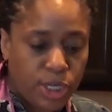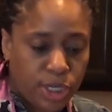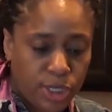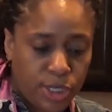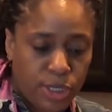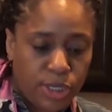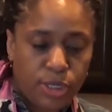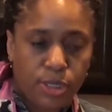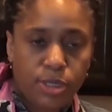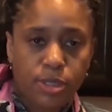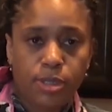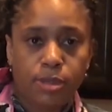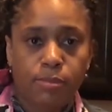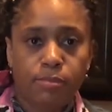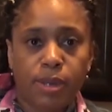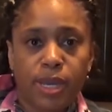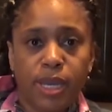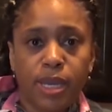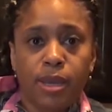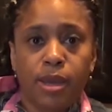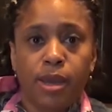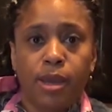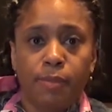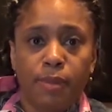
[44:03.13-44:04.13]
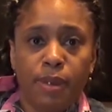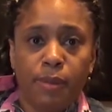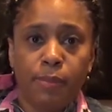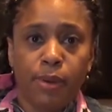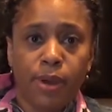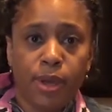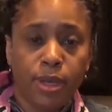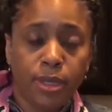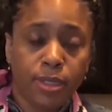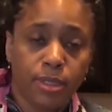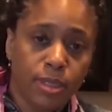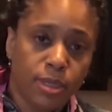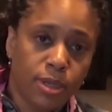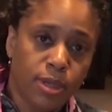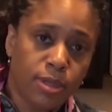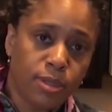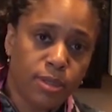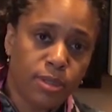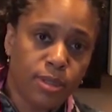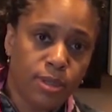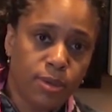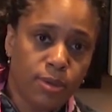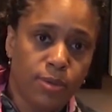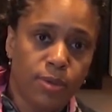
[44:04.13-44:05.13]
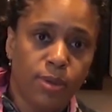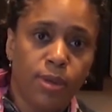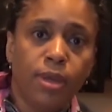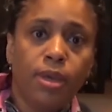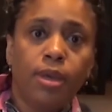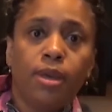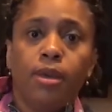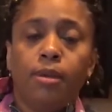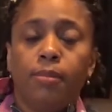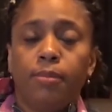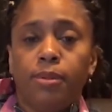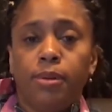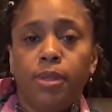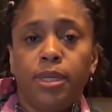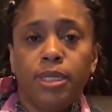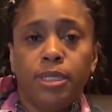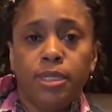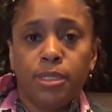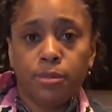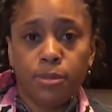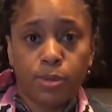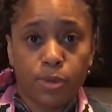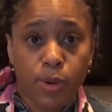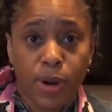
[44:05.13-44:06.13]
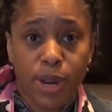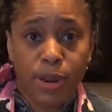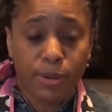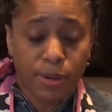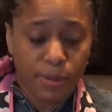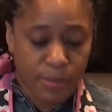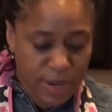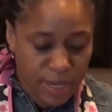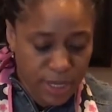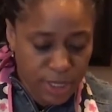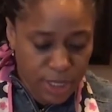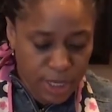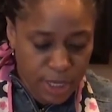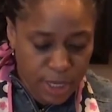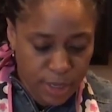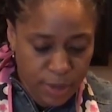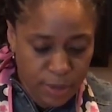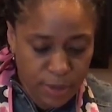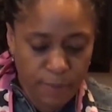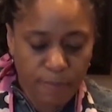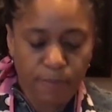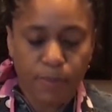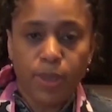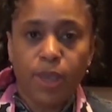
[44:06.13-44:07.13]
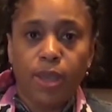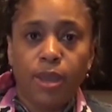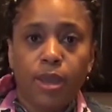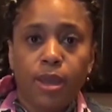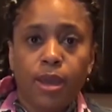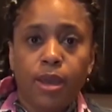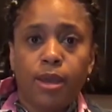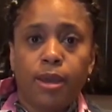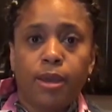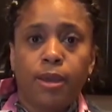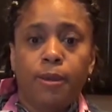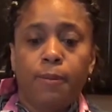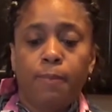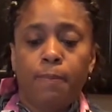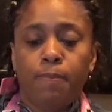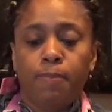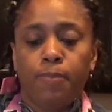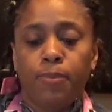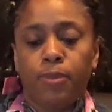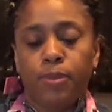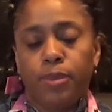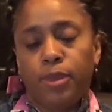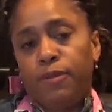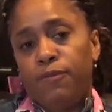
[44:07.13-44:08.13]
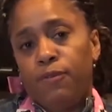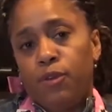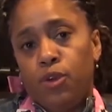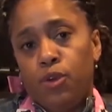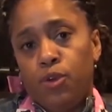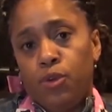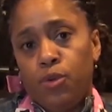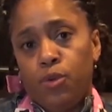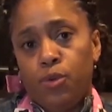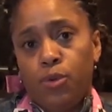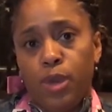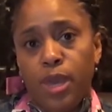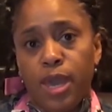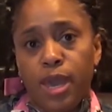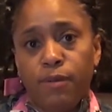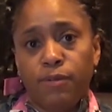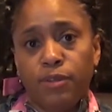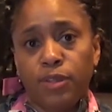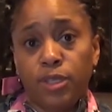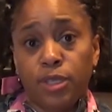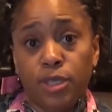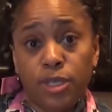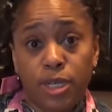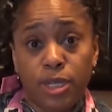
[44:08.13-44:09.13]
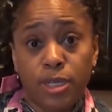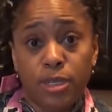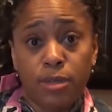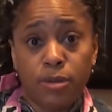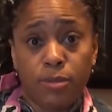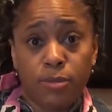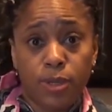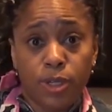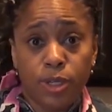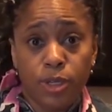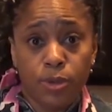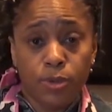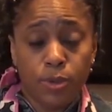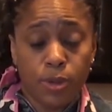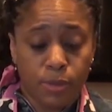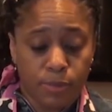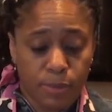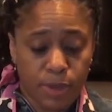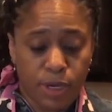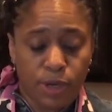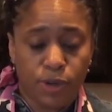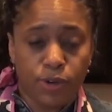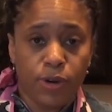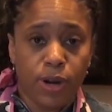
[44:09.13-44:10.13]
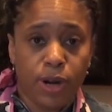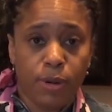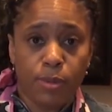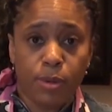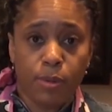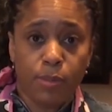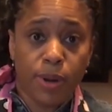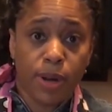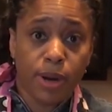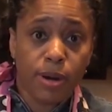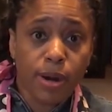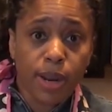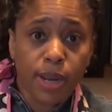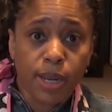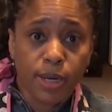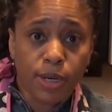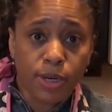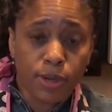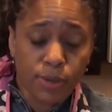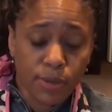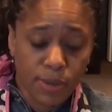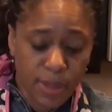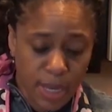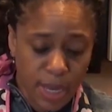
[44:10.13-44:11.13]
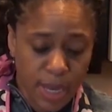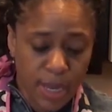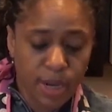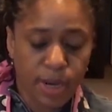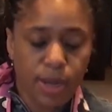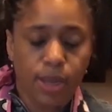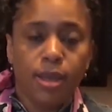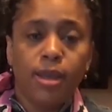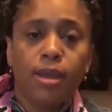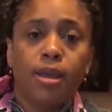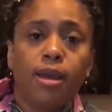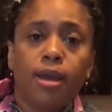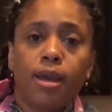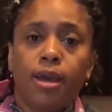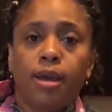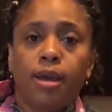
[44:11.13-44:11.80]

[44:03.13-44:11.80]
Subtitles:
suggestions in my comment box, and also please subscribe to my channel. If you have a suggestion on what you want me to try to prepare, I can do that.